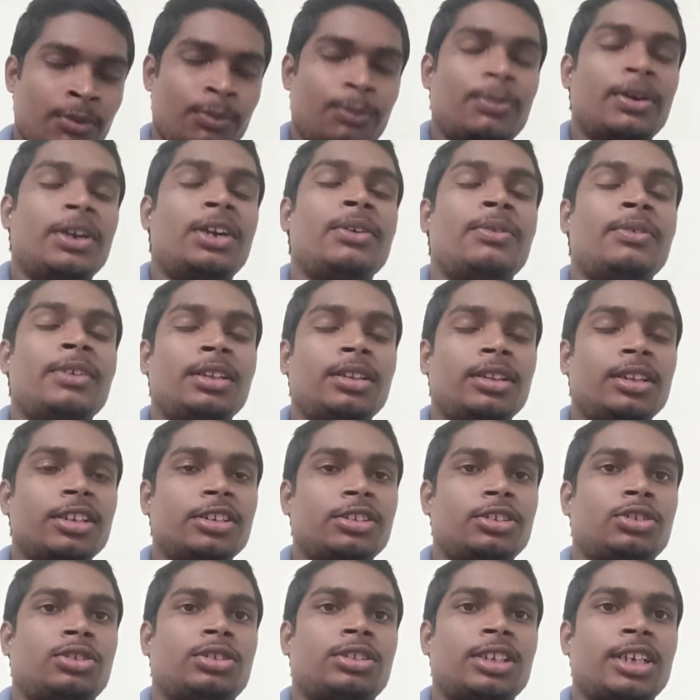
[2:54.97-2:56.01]
between
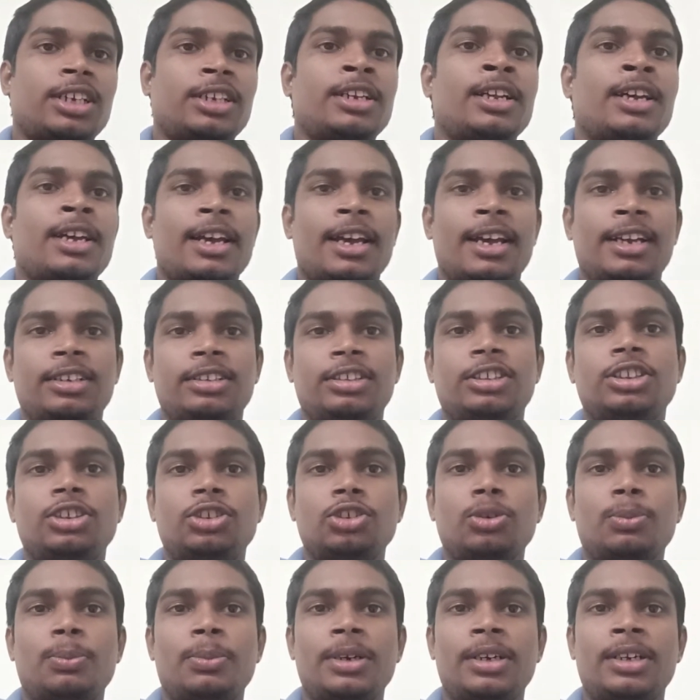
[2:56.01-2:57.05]
this sun and the
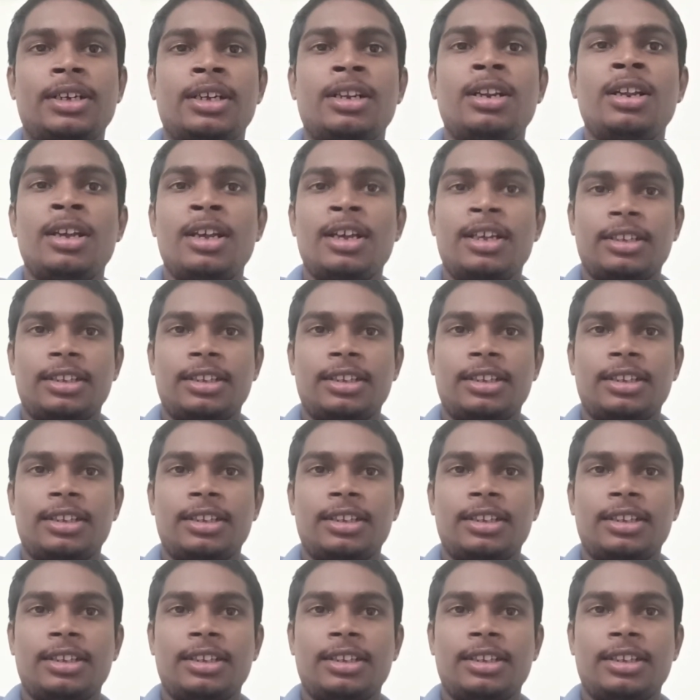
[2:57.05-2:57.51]
Jupiter,